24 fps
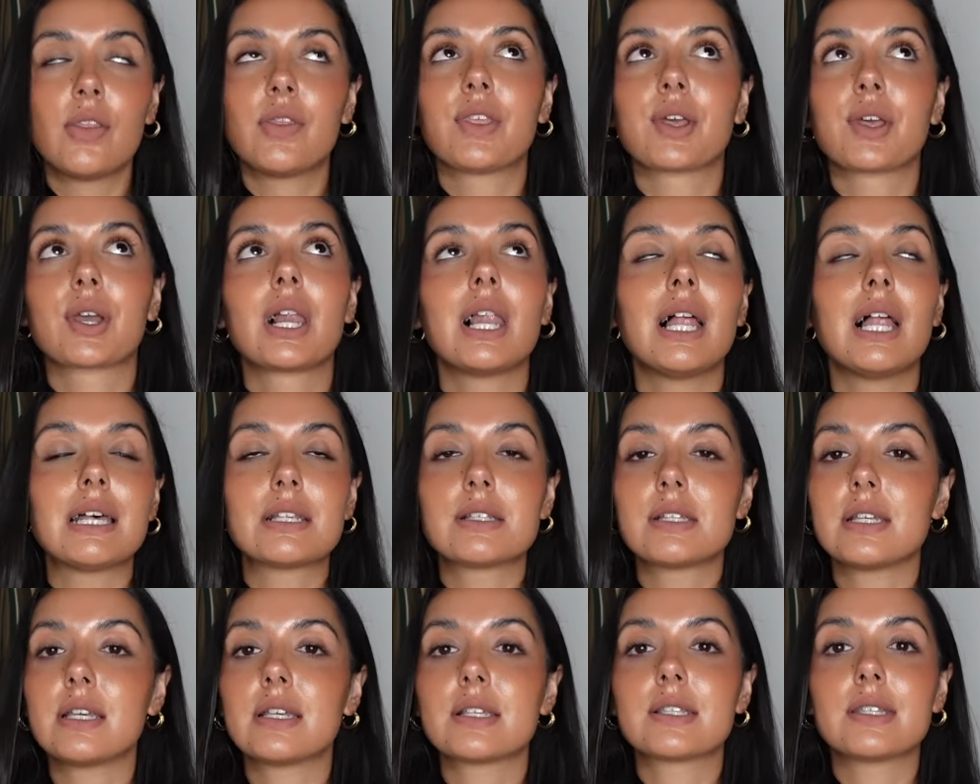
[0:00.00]
The
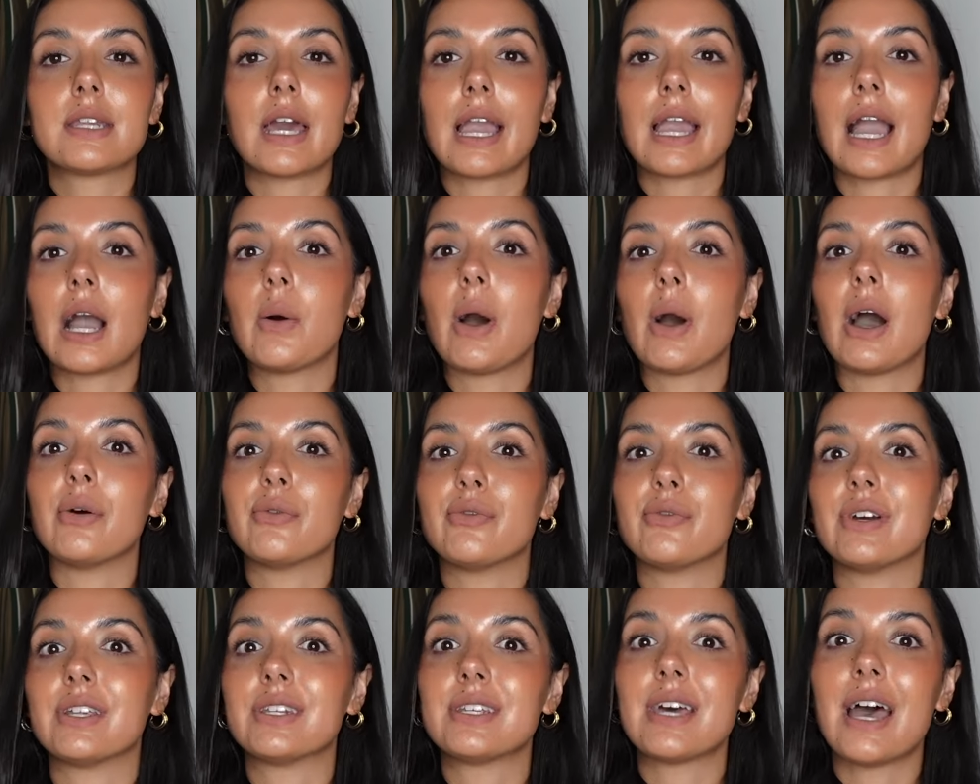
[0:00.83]
classiest night out
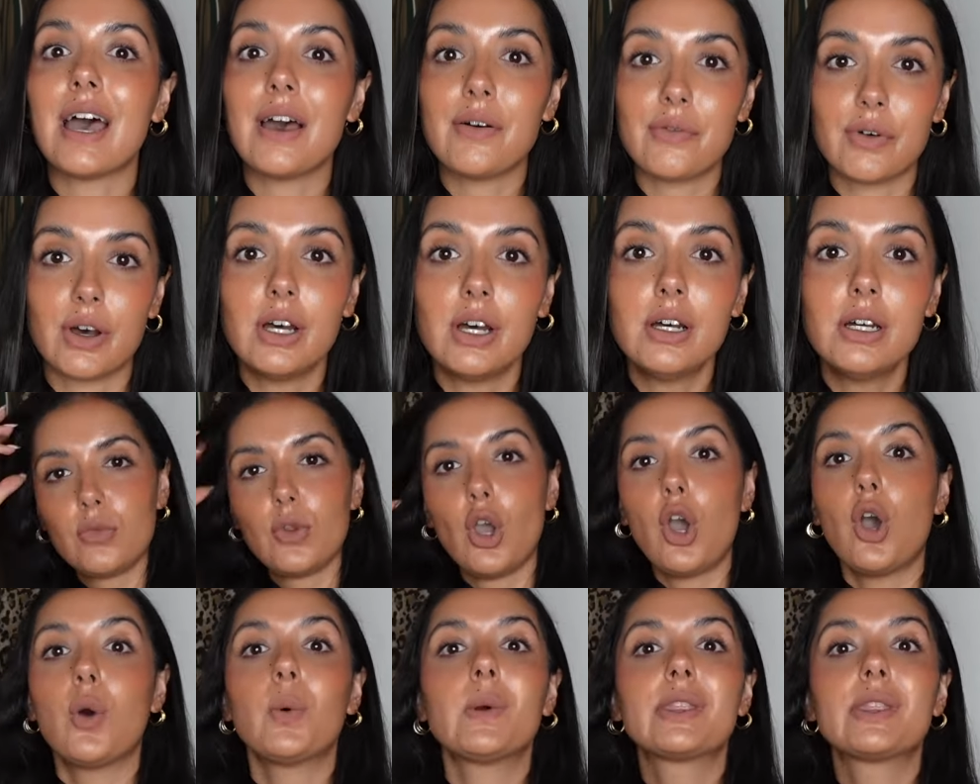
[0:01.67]
outfit ever.
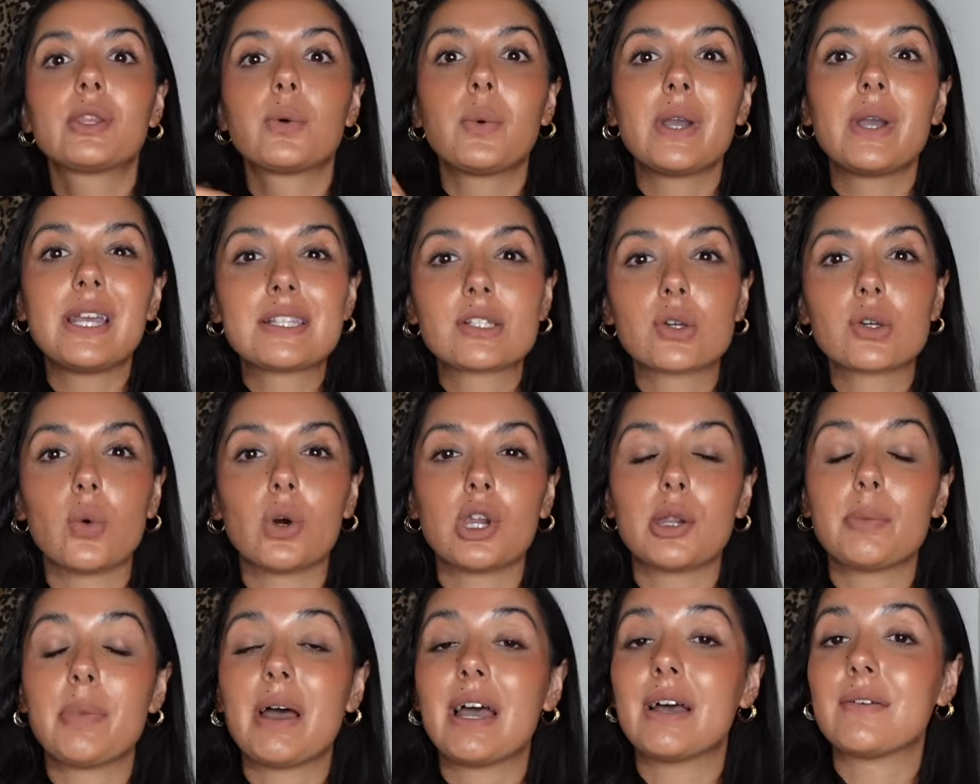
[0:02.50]
Or with the waistcoat
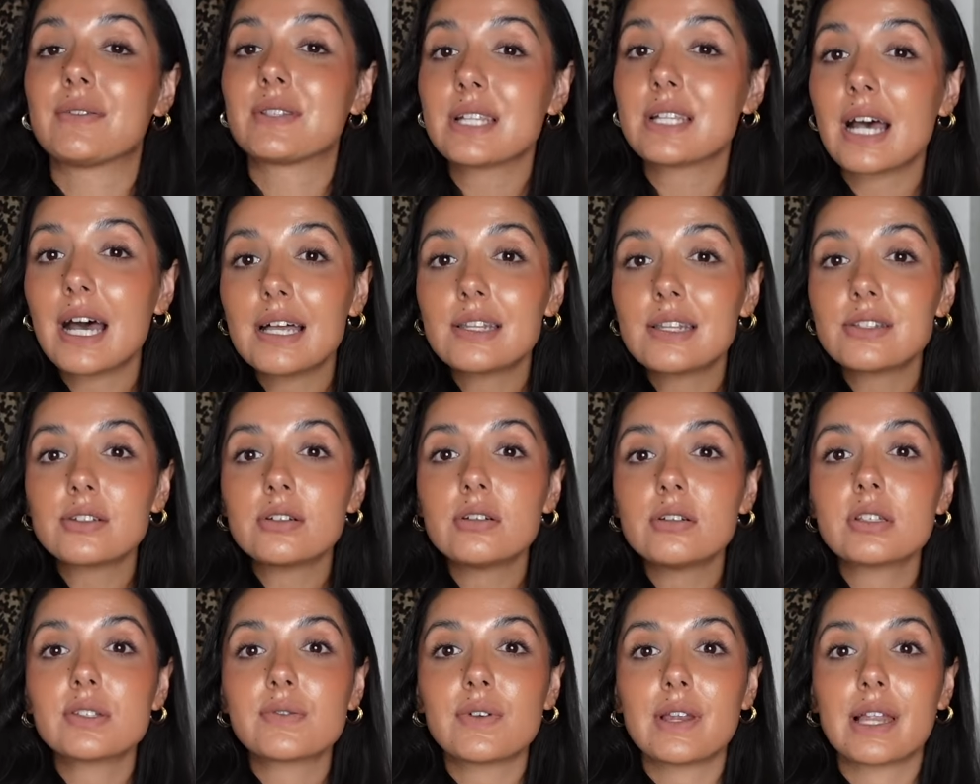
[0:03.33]
and a pair of
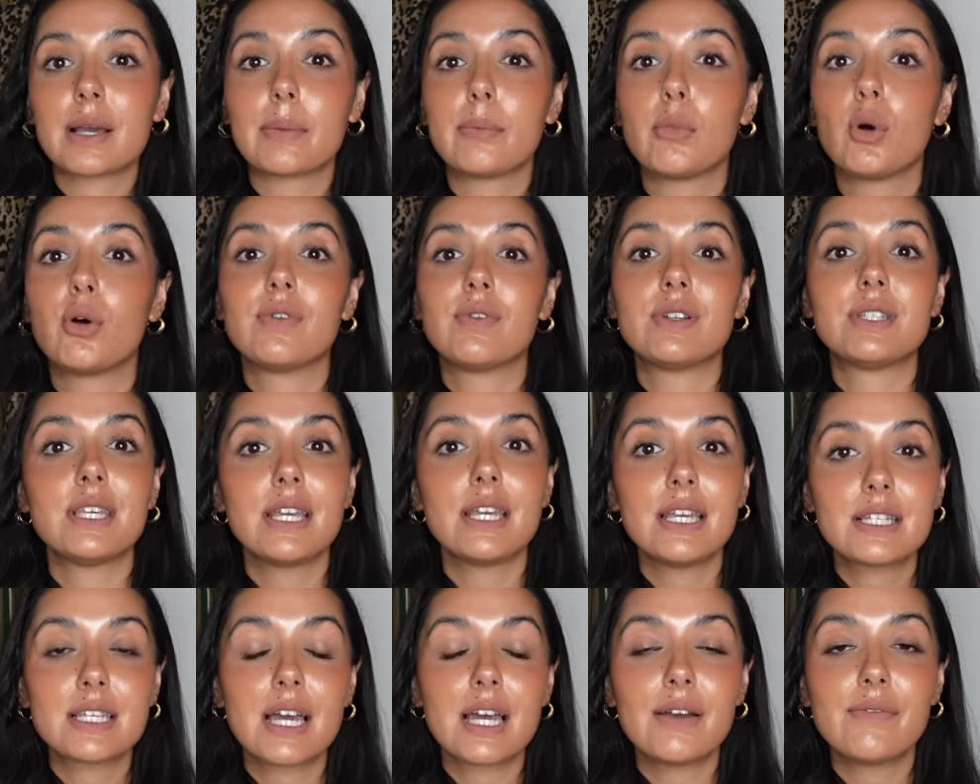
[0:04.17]
sandals for like more of a
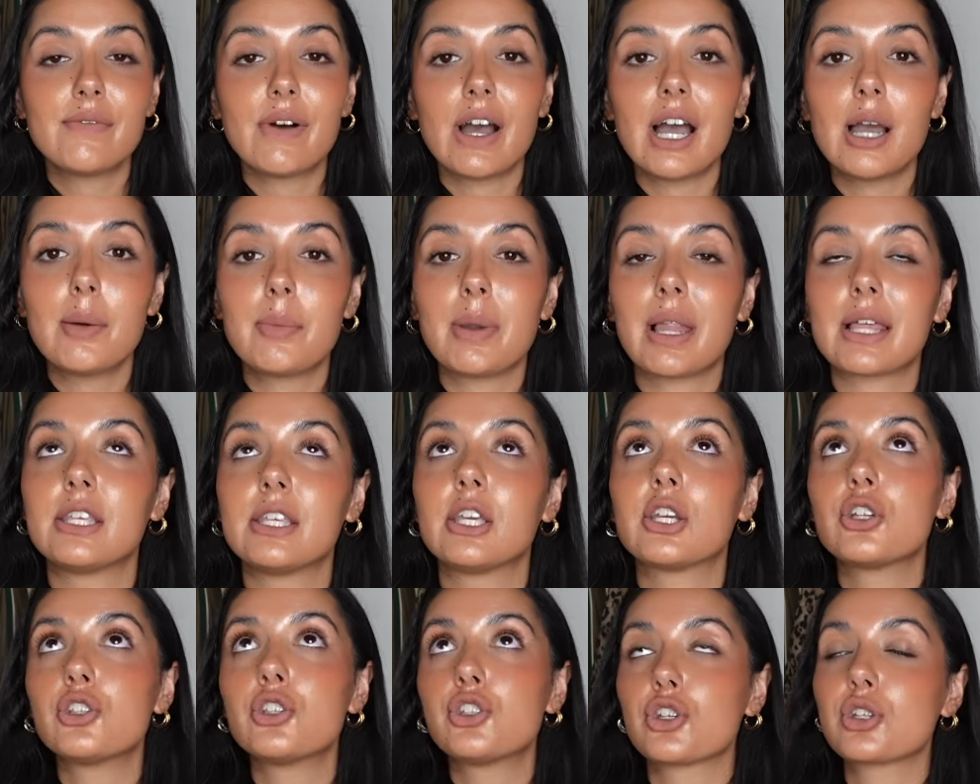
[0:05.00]
daytime vibe. Like, you
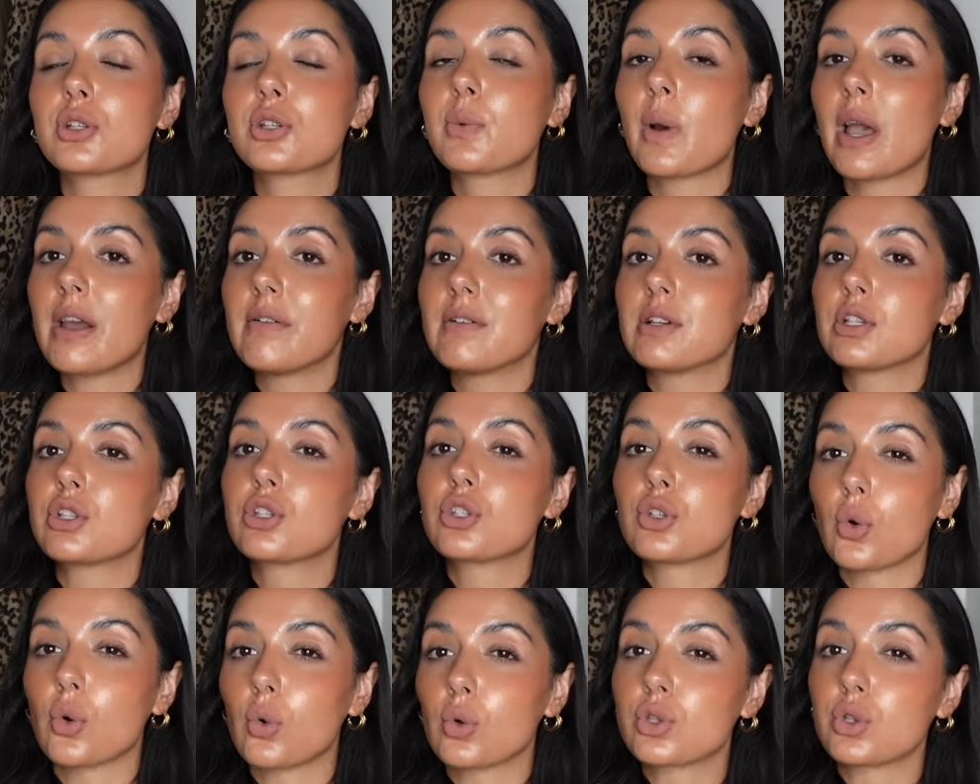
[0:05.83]
can just wear it
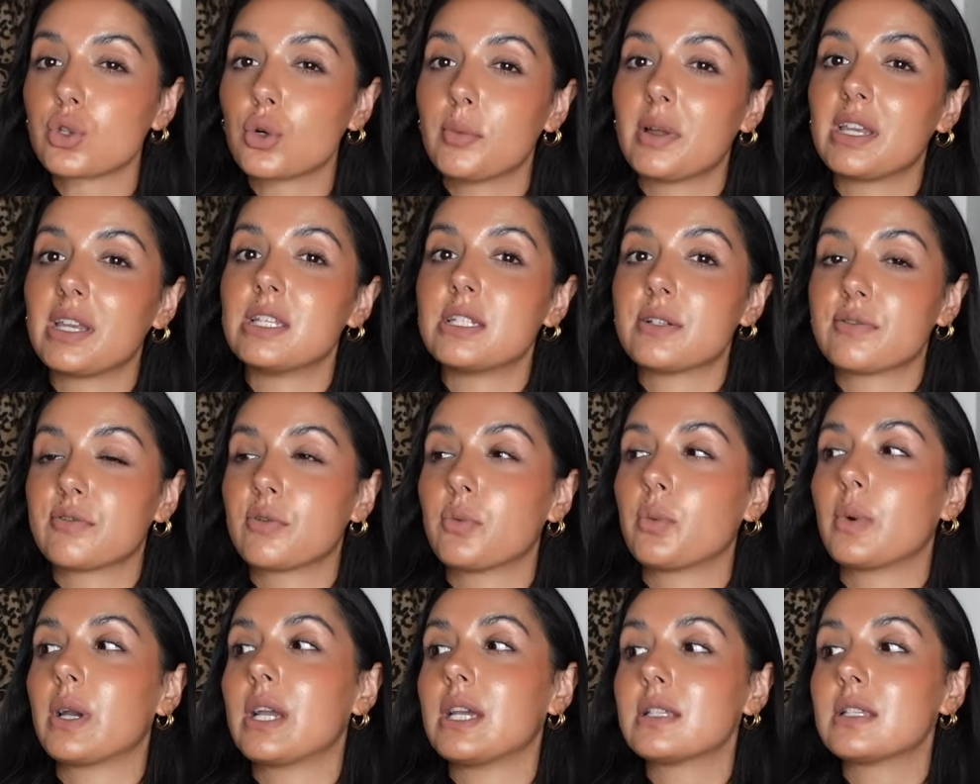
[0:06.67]
so, so many
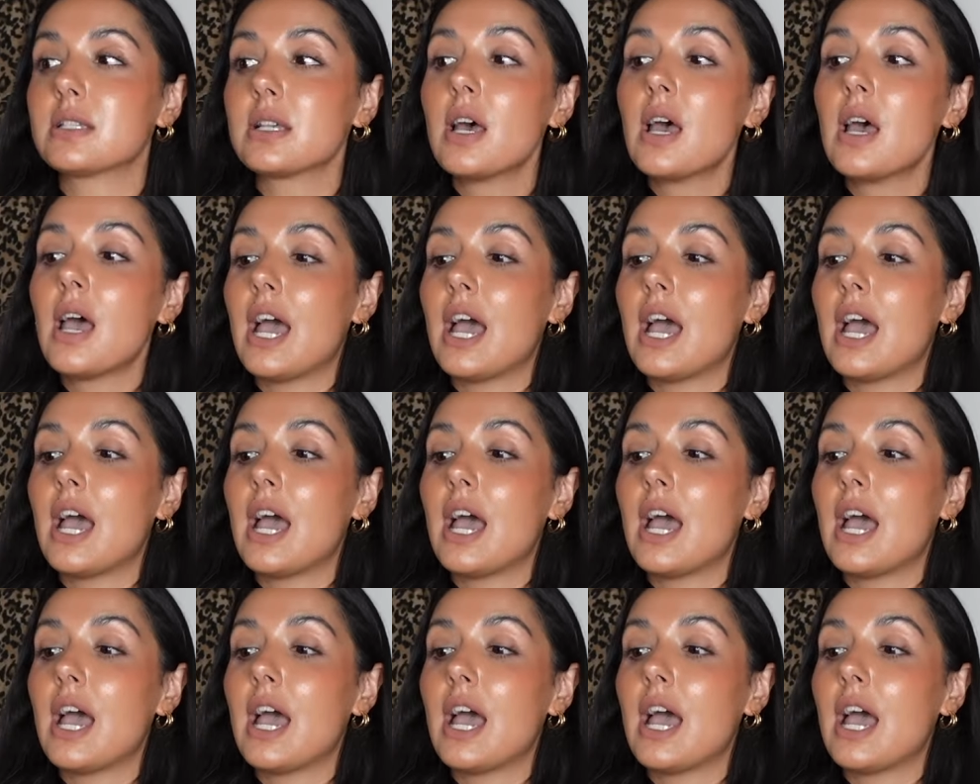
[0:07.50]
different ways.